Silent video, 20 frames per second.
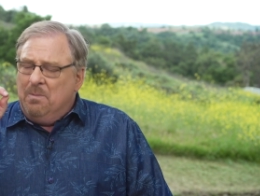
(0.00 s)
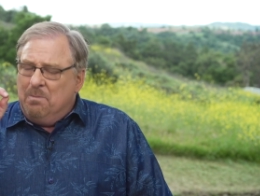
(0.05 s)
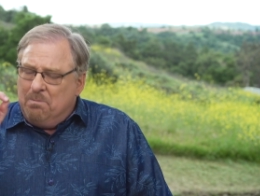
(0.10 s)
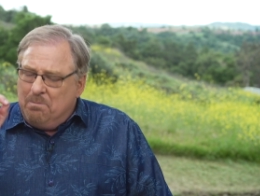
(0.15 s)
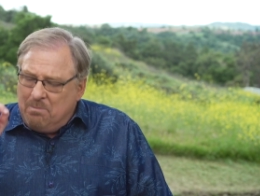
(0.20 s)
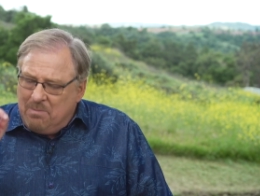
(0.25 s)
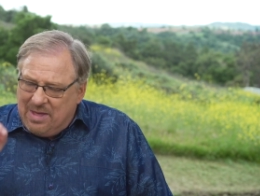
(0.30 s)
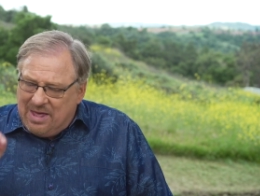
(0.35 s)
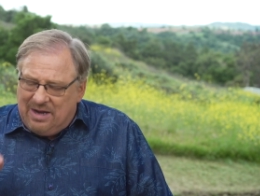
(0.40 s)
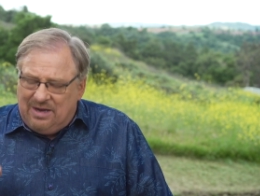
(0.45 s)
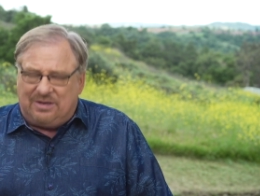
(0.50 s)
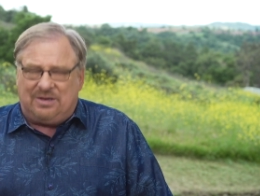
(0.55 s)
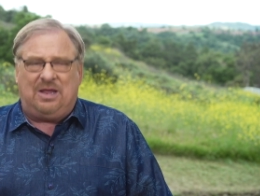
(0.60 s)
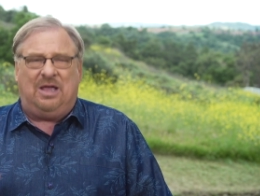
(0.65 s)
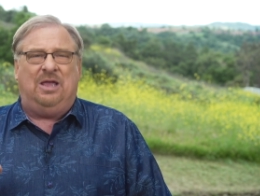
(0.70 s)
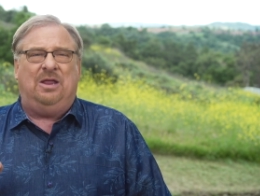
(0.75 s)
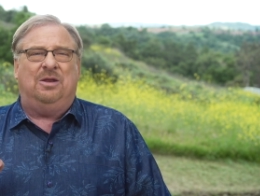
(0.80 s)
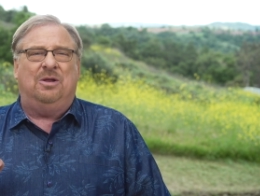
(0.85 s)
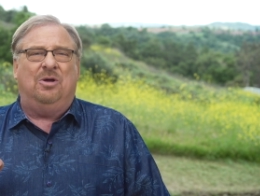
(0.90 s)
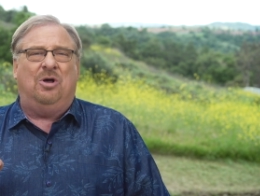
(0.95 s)

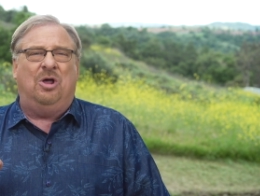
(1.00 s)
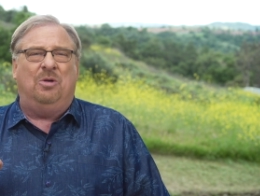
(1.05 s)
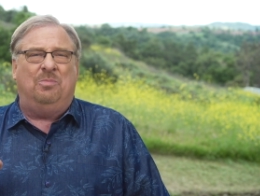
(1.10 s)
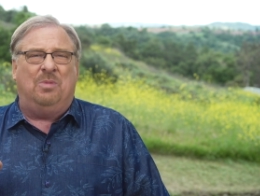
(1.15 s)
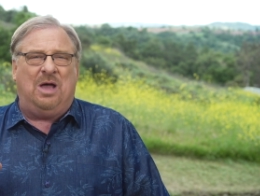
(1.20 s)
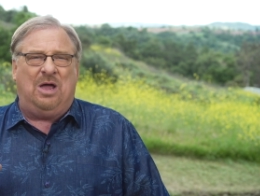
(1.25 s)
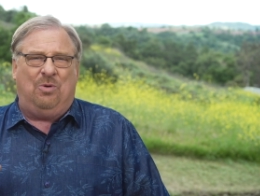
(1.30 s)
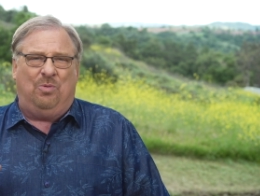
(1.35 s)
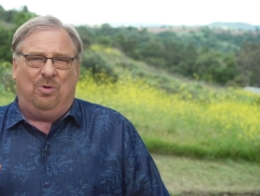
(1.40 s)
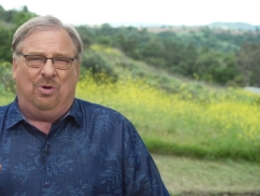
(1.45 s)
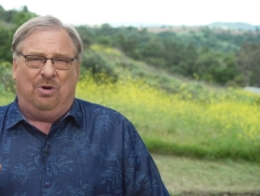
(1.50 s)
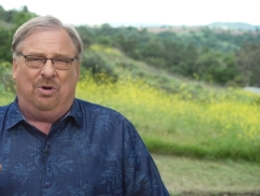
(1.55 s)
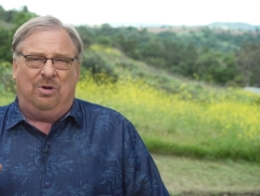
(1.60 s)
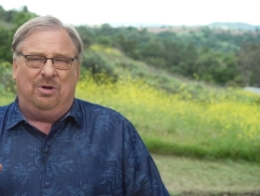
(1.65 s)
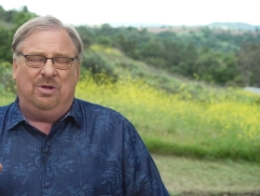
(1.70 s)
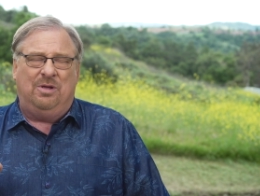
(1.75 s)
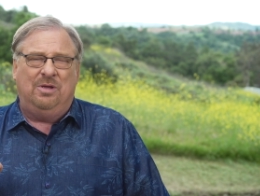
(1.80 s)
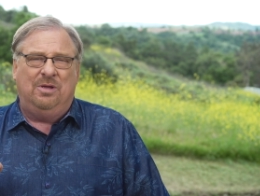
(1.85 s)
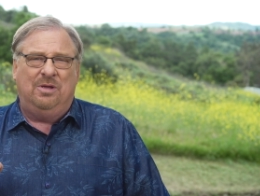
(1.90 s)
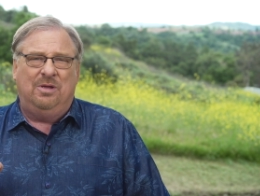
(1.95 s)
Meditate on my
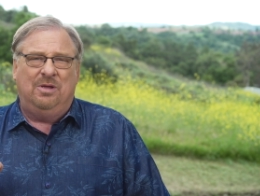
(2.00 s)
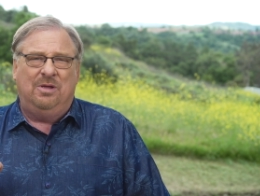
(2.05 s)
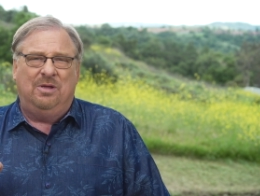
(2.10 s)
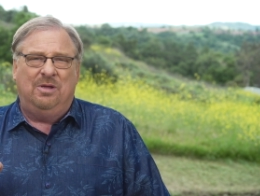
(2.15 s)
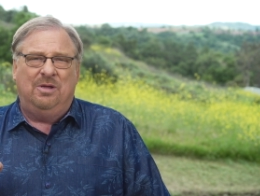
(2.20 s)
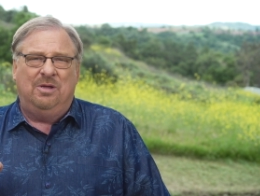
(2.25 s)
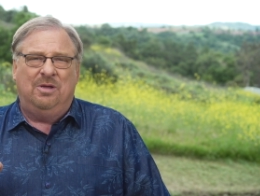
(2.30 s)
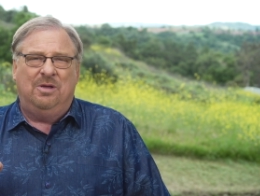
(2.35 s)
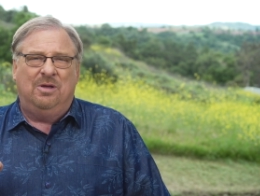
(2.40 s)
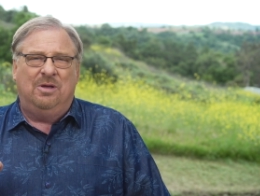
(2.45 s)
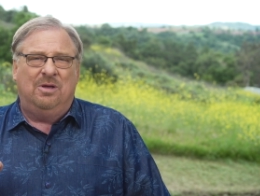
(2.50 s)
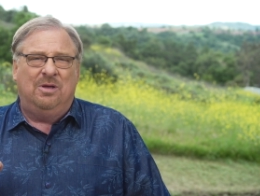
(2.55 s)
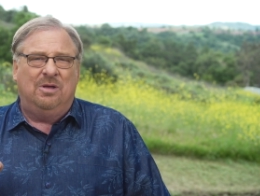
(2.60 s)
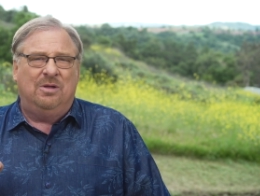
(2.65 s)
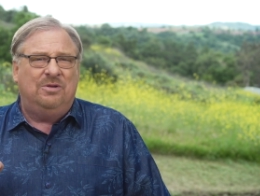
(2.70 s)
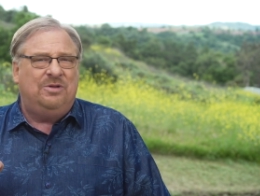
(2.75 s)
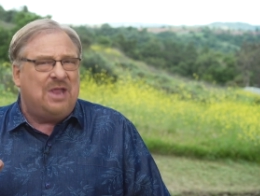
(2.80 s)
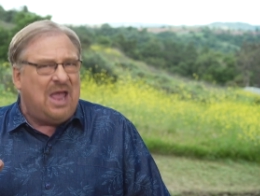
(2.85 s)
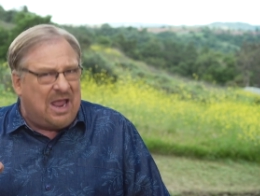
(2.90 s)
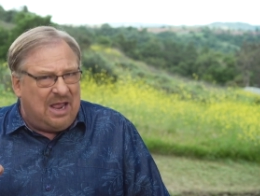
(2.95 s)
word
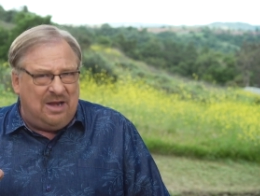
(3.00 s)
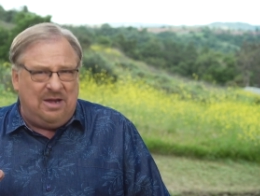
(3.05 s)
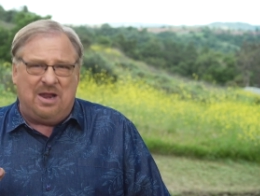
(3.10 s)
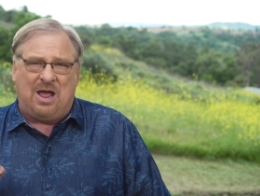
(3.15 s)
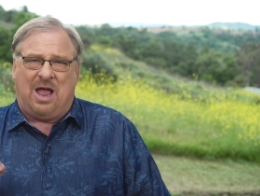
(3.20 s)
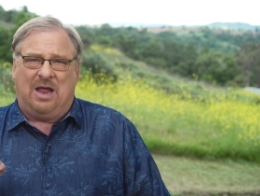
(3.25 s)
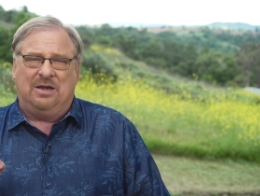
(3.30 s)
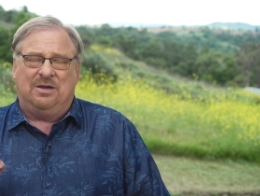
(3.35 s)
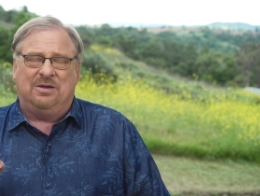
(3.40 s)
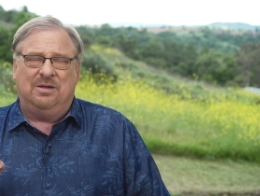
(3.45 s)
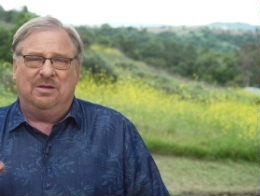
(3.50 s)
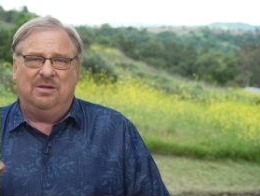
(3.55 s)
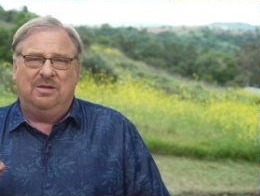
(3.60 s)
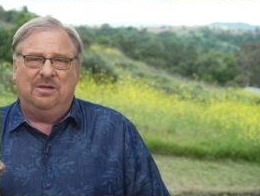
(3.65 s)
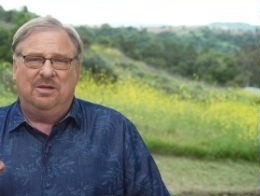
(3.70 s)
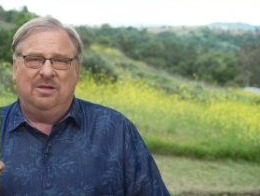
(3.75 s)
day and night,